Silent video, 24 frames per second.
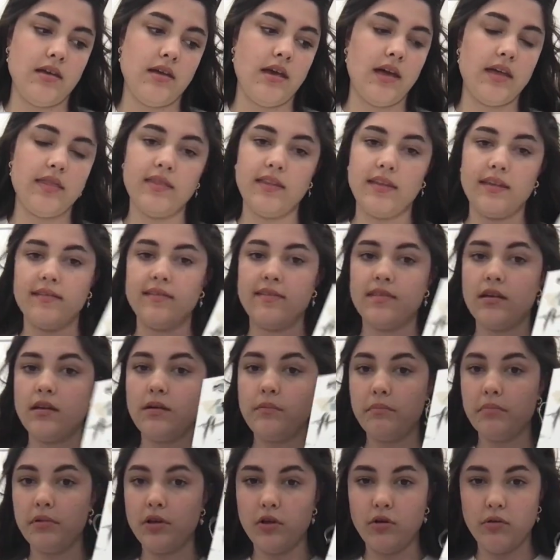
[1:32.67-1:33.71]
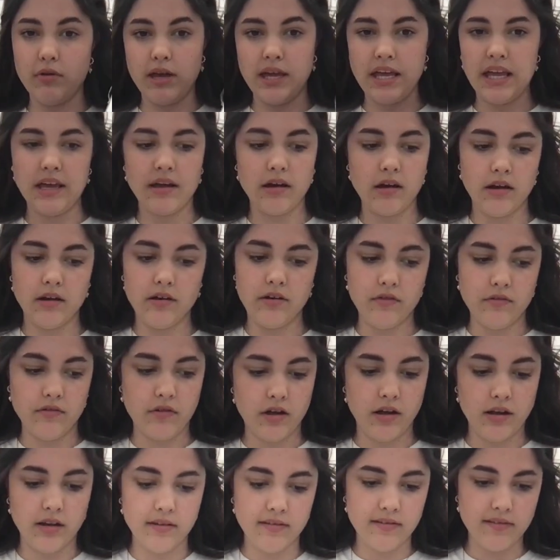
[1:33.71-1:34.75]
and this bluey kind of
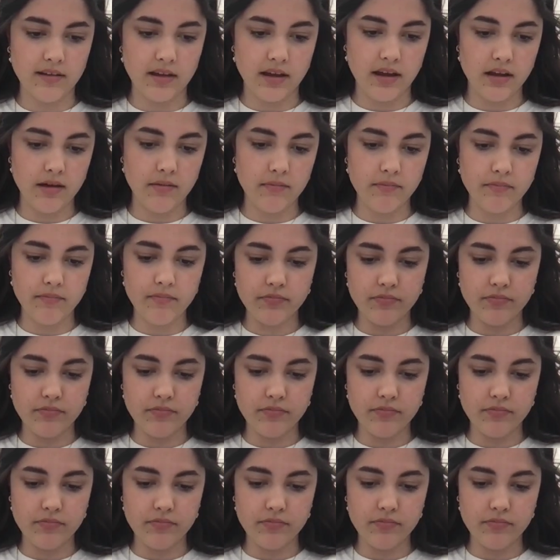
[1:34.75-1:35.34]
colour scheme.